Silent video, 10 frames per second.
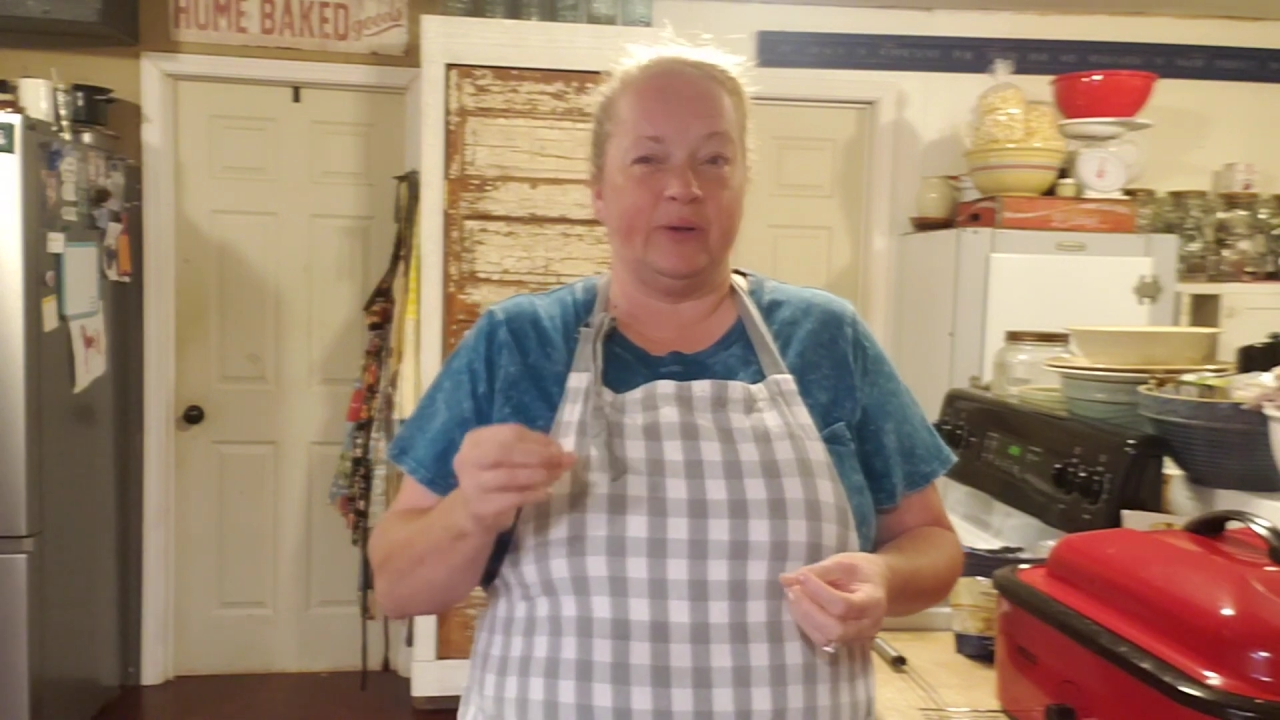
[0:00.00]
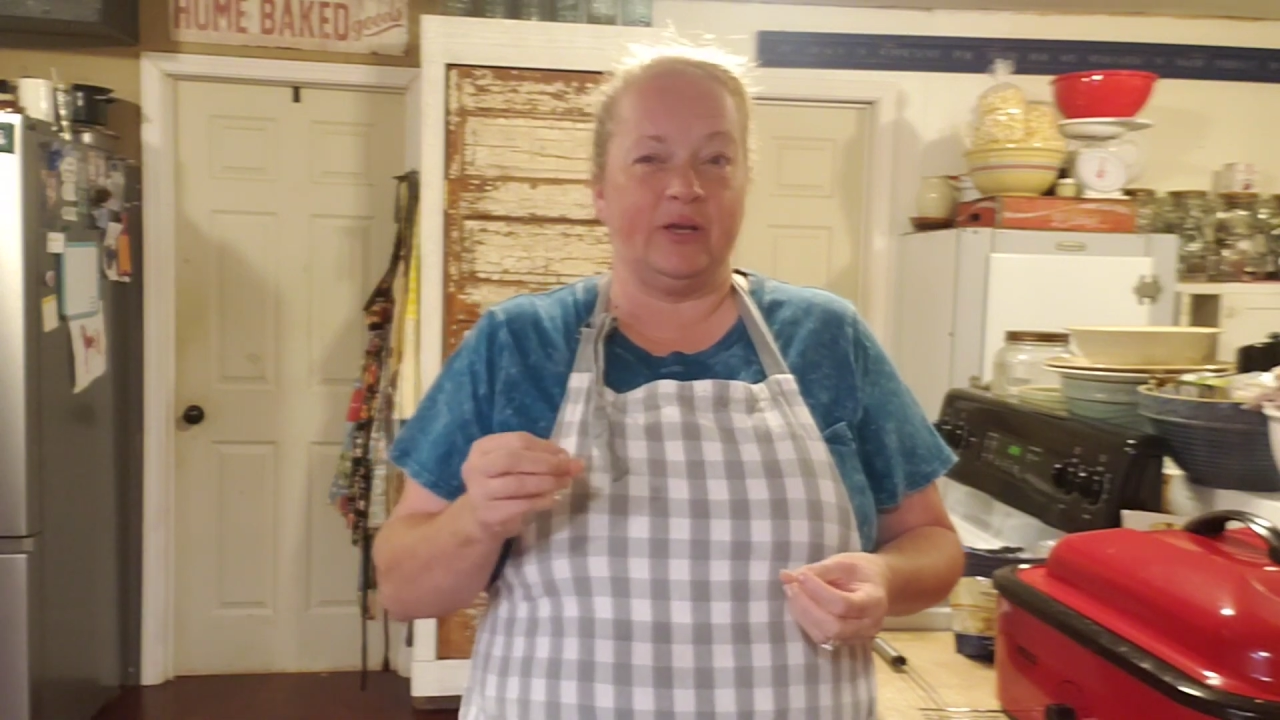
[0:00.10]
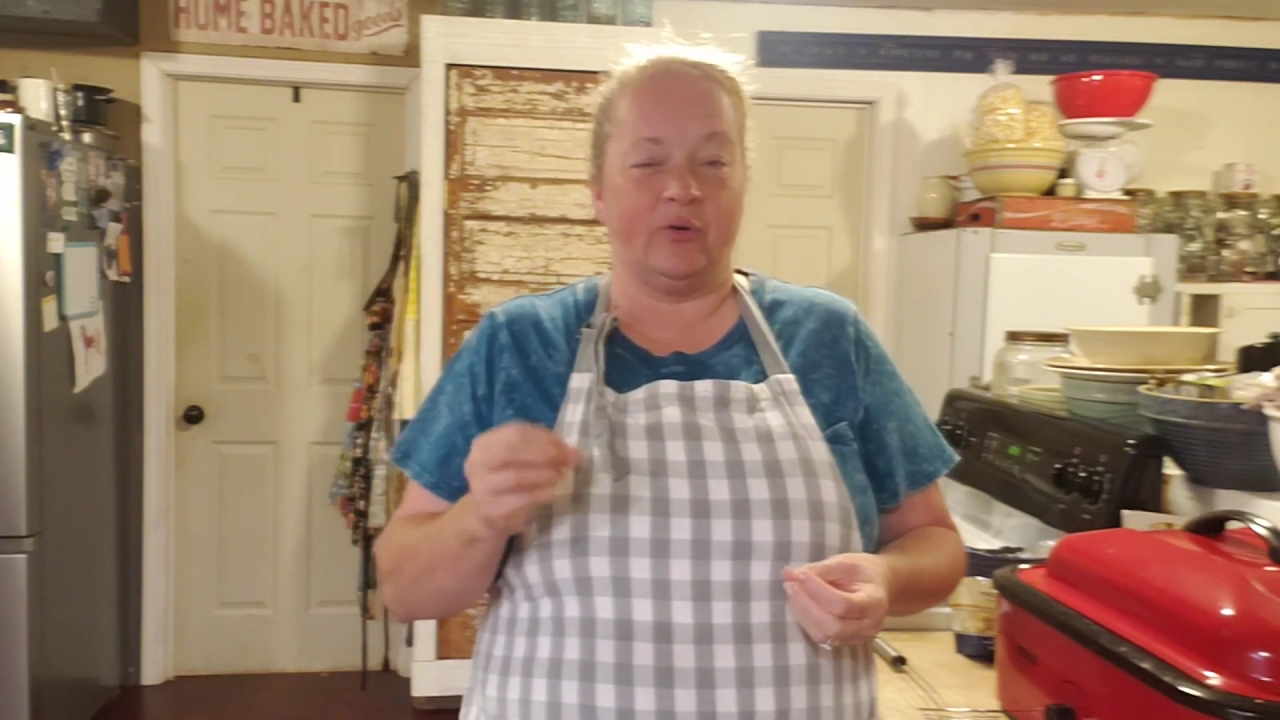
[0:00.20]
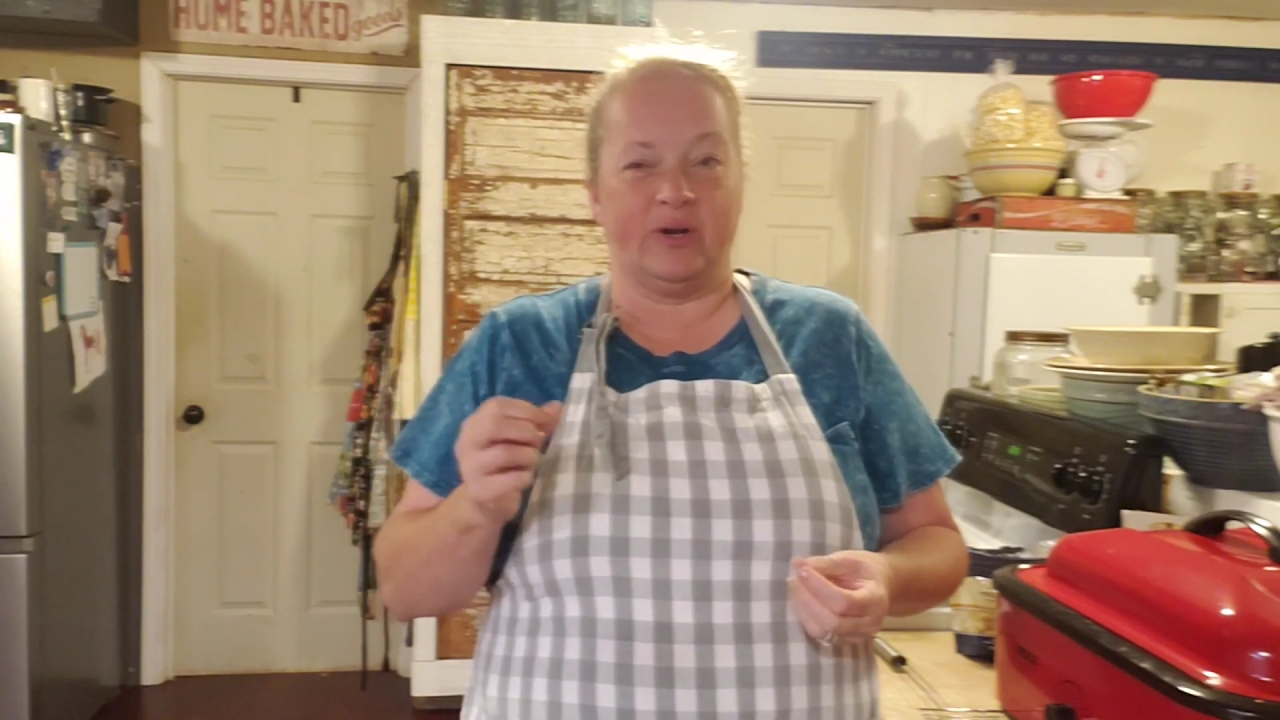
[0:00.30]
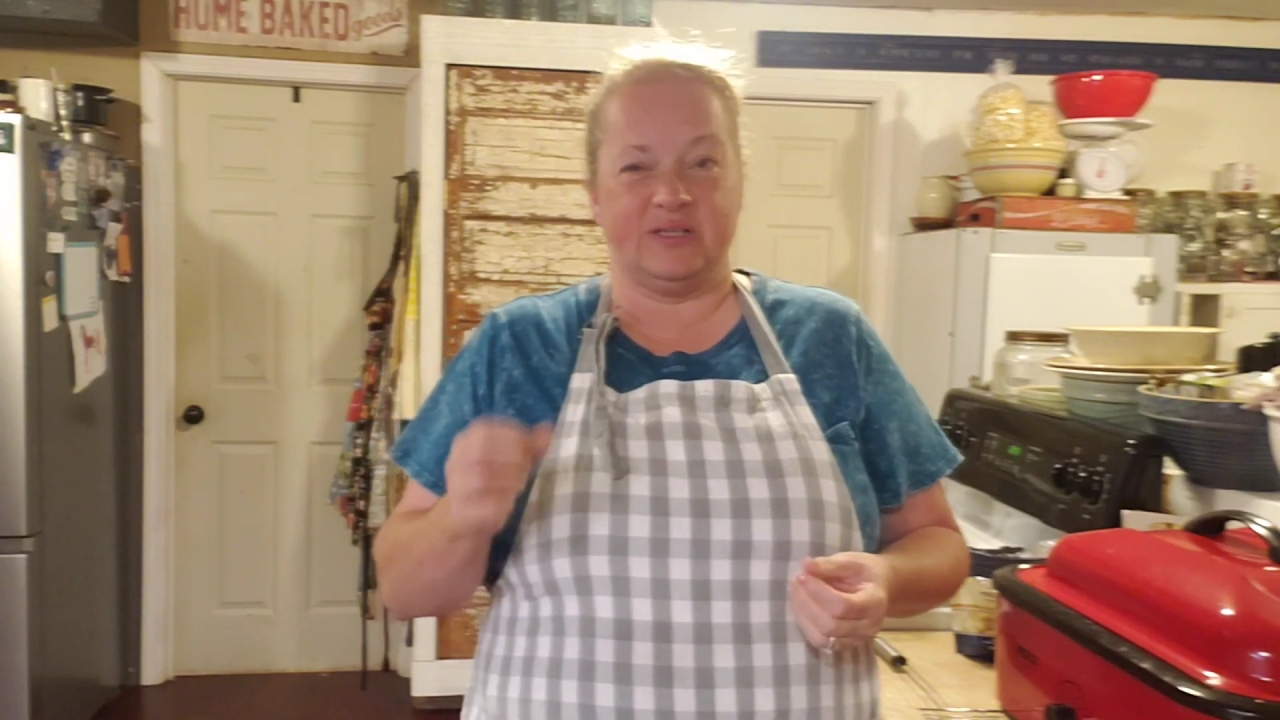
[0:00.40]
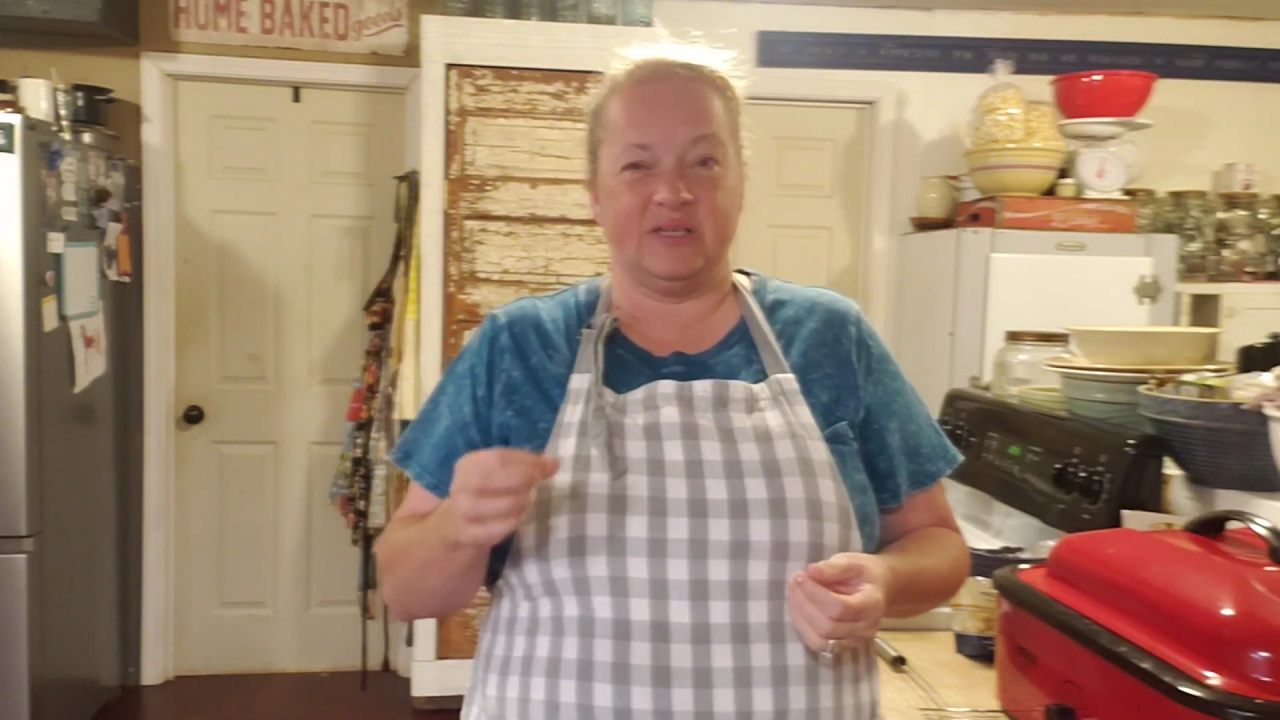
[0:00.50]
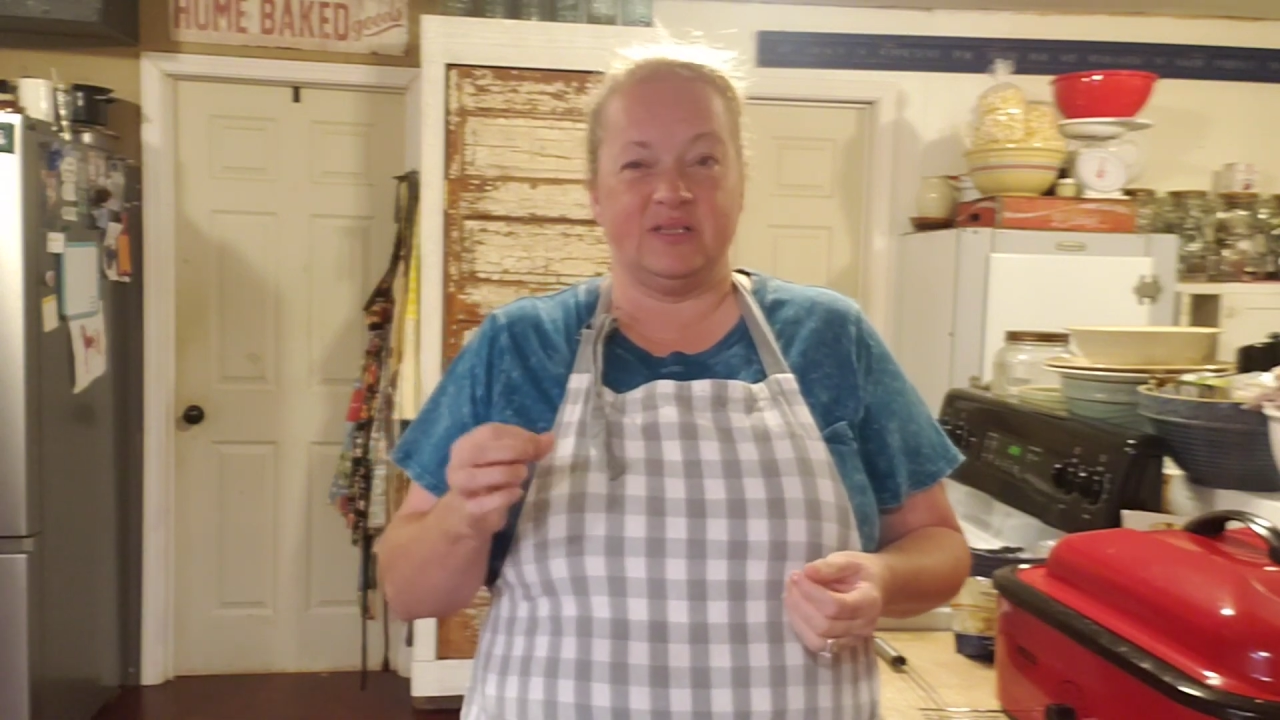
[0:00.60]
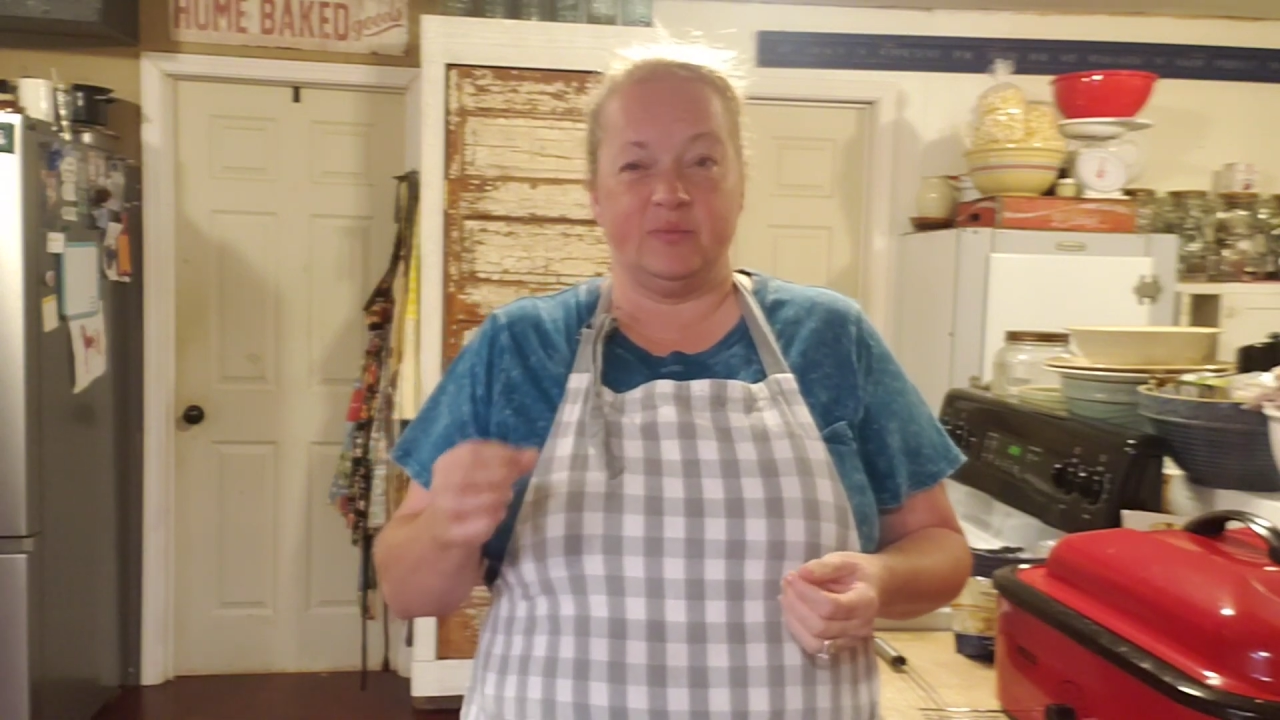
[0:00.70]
bit or it tends